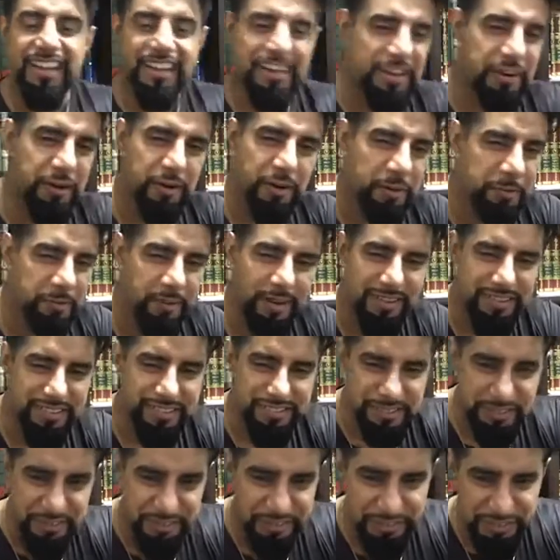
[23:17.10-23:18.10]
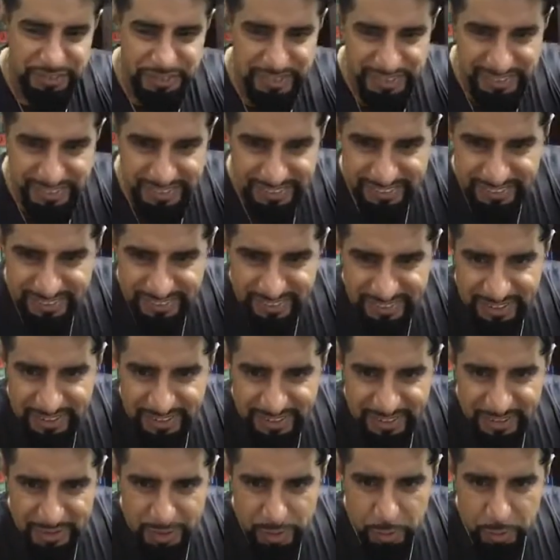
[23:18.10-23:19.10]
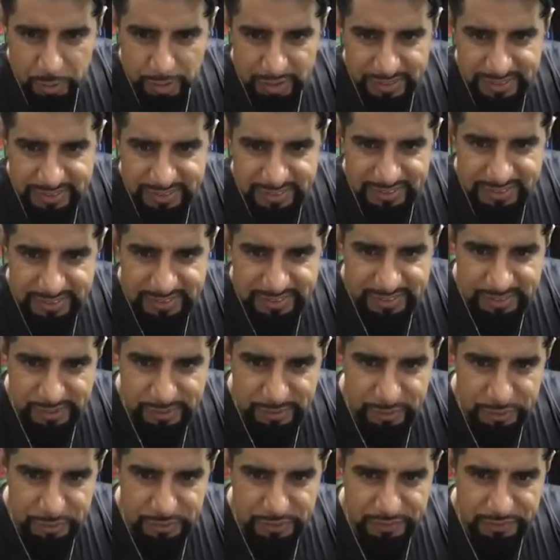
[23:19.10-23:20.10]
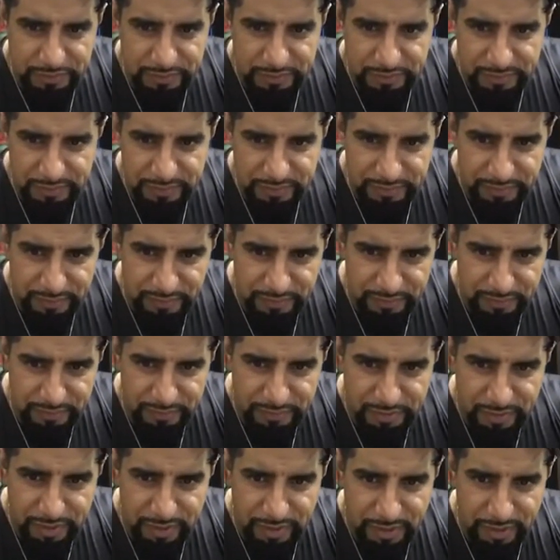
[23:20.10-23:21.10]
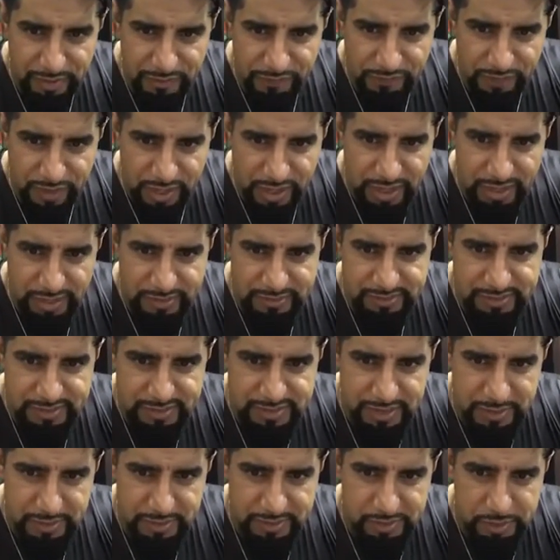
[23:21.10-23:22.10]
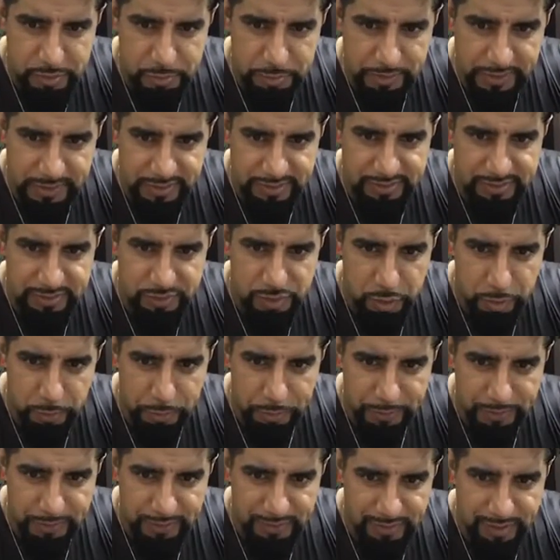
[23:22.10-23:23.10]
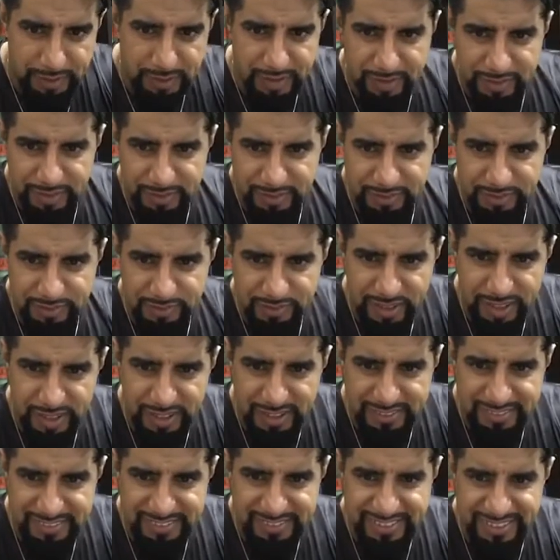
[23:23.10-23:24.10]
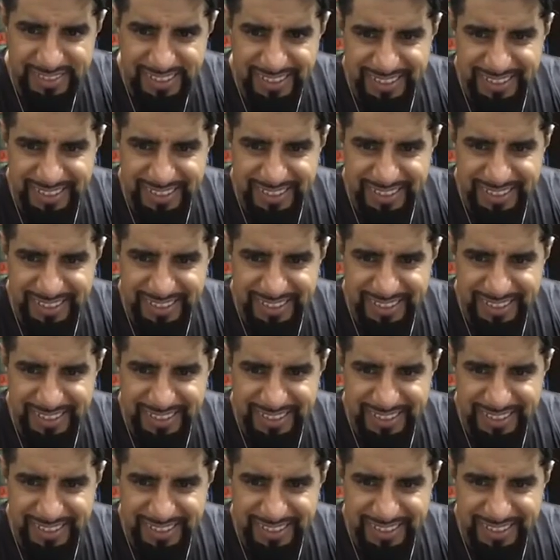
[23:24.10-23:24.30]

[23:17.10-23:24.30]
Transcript: no, I'm not a Sufi. Qualities to look. Uh, Fahad, stick to being stupid. Huh? Fahad, stick.